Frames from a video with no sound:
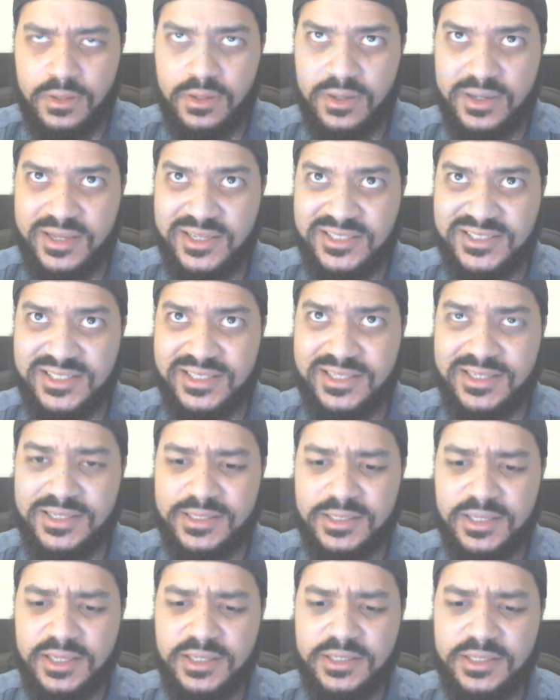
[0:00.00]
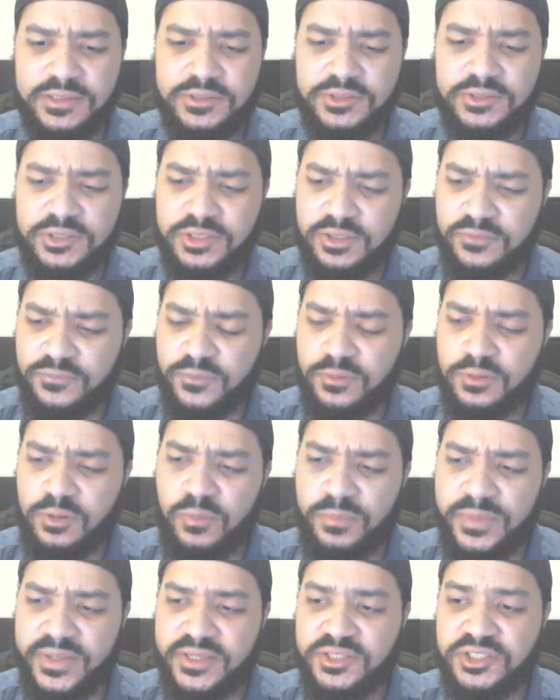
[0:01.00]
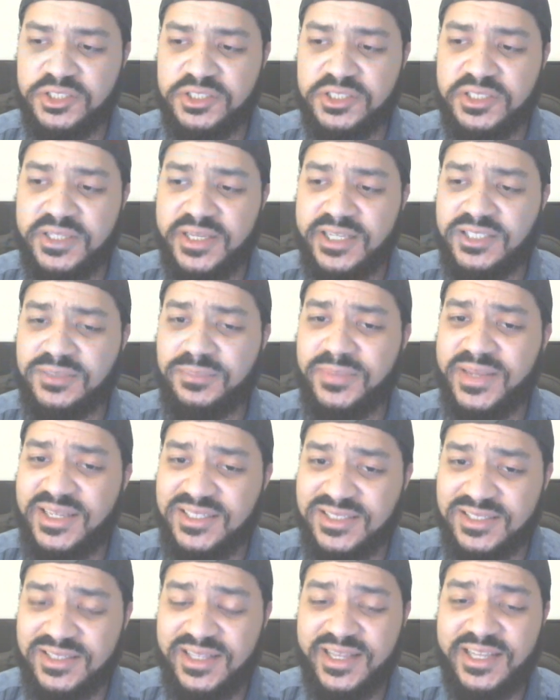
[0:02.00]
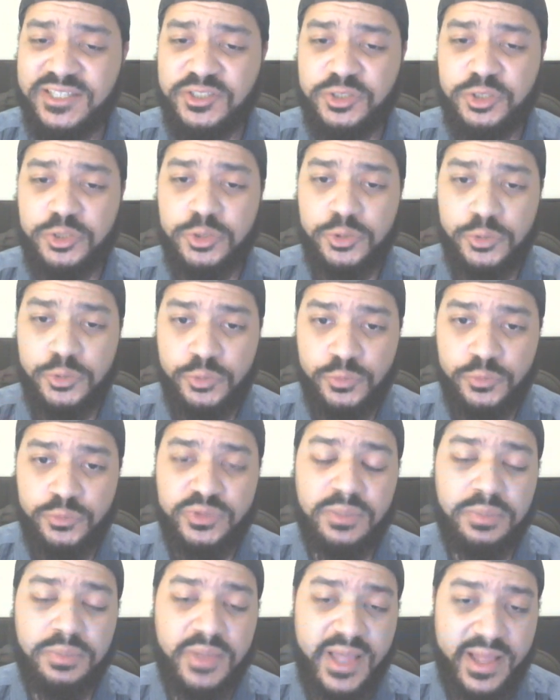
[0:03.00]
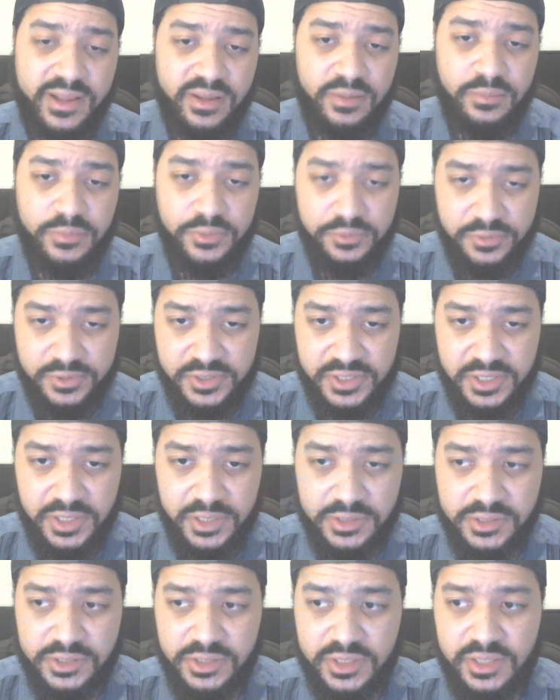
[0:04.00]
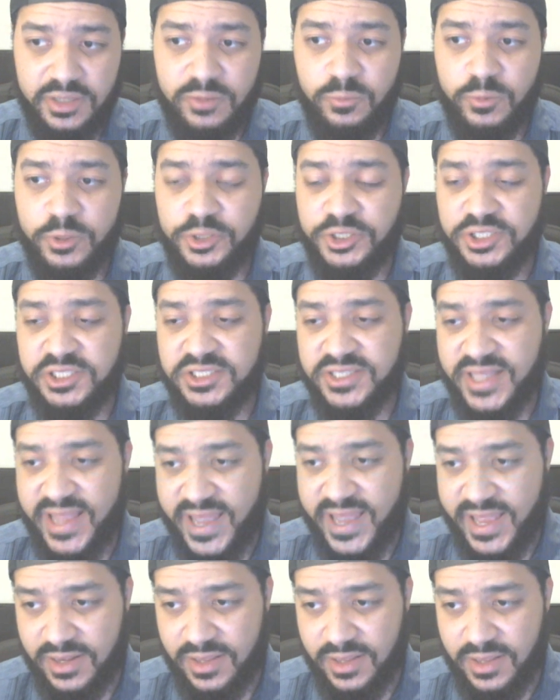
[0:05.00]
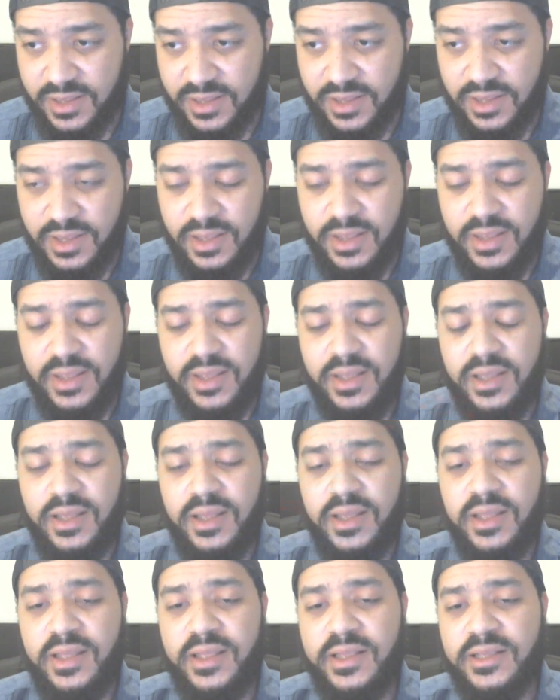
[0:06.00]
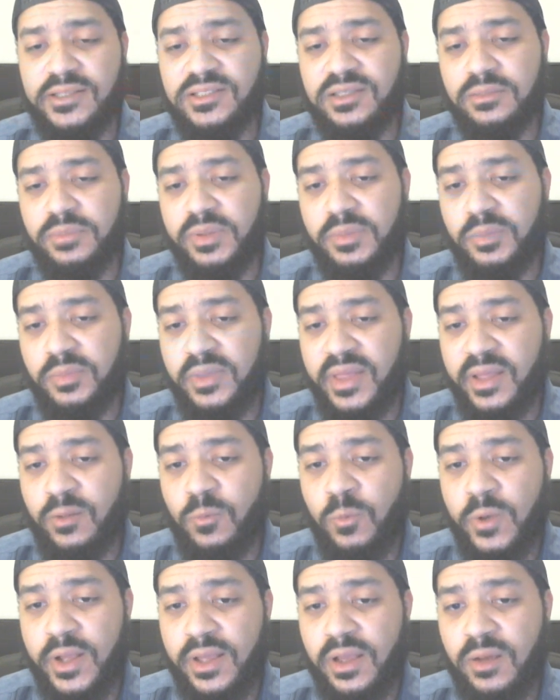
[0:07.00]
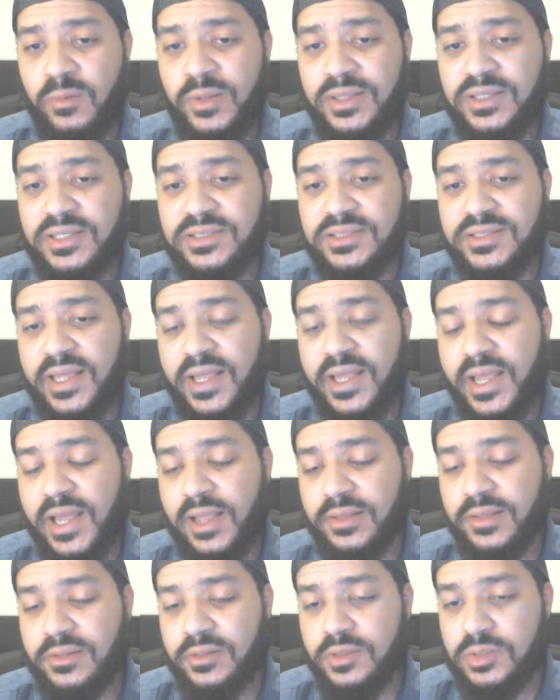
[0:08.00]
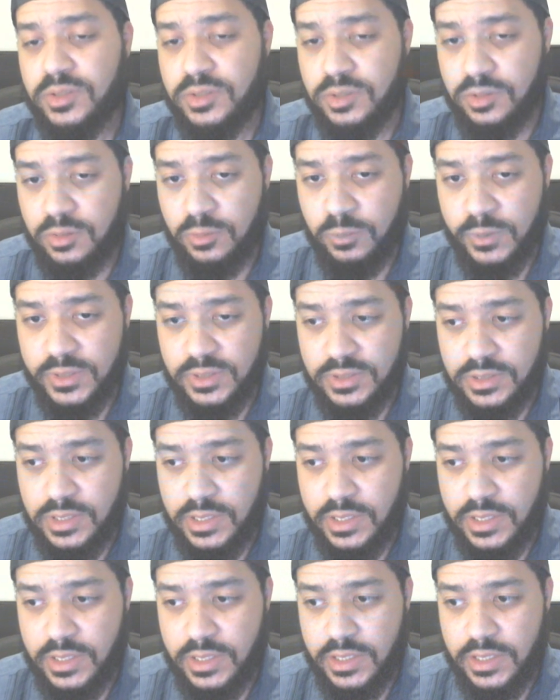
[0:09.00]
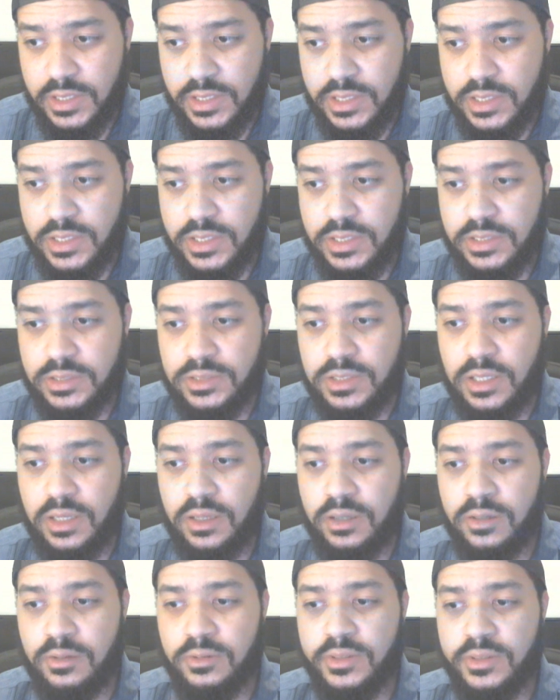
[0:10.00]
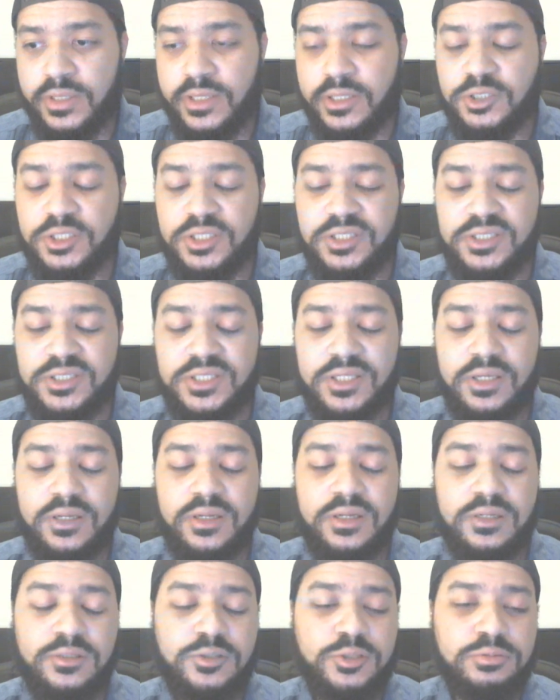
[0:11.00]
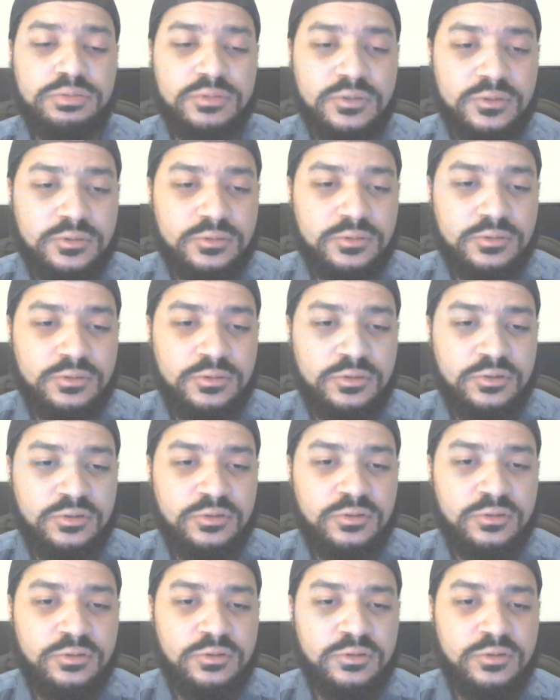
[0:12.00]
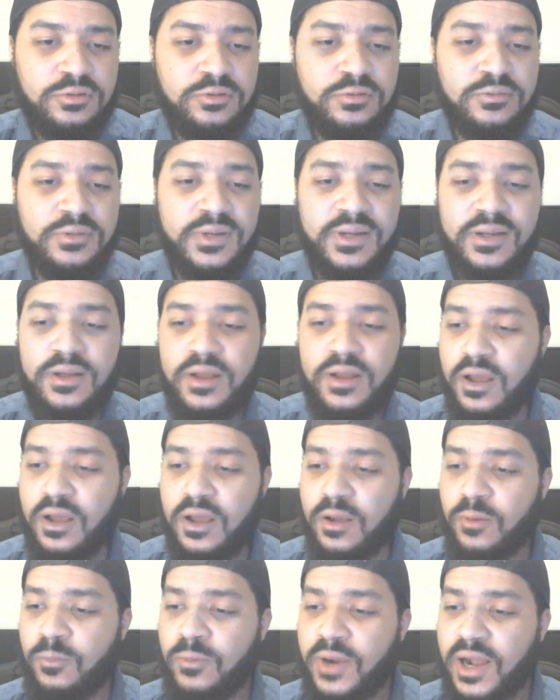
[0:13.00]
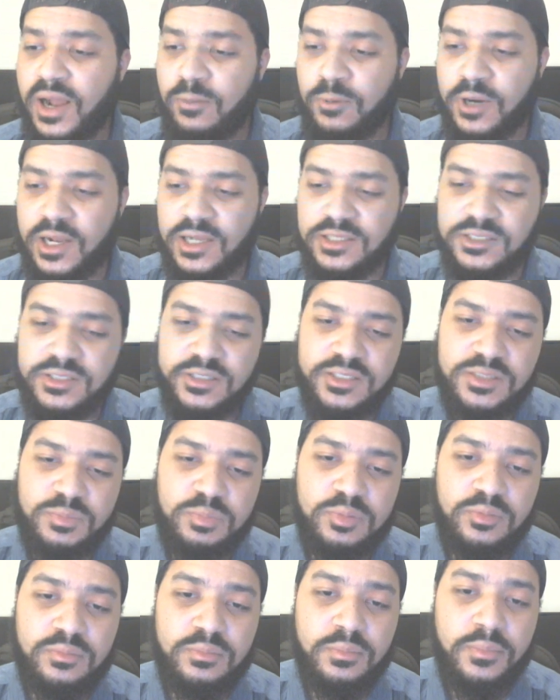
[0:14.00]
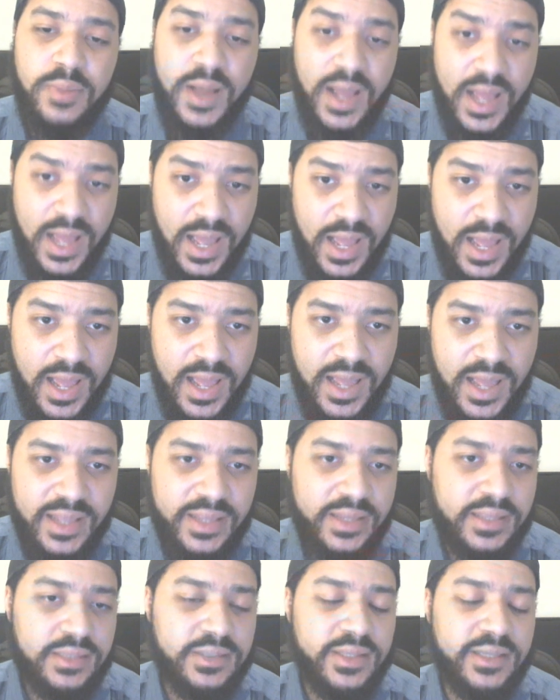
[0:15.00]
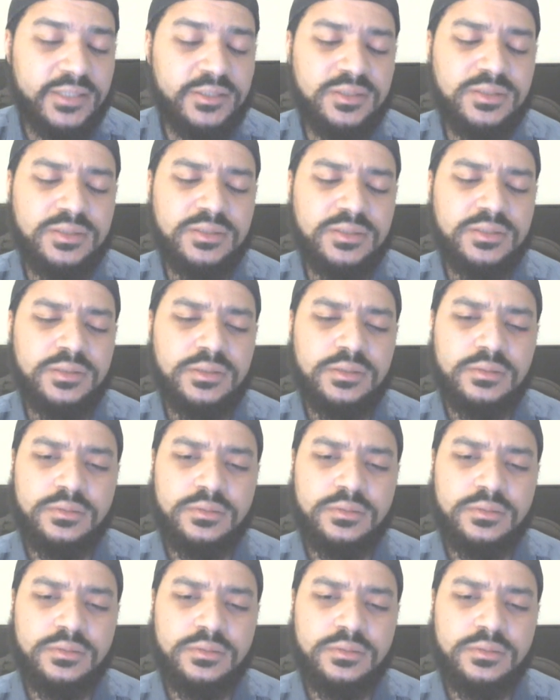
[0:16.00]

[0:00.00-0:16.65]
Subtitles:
Because Jennifer Lopez, she has basically used the black community to get where she's at. And some people be like, well, what does that have to do with this? Oh, can't she tell her truth? Rah, rah, sis, boom, bah. And that's,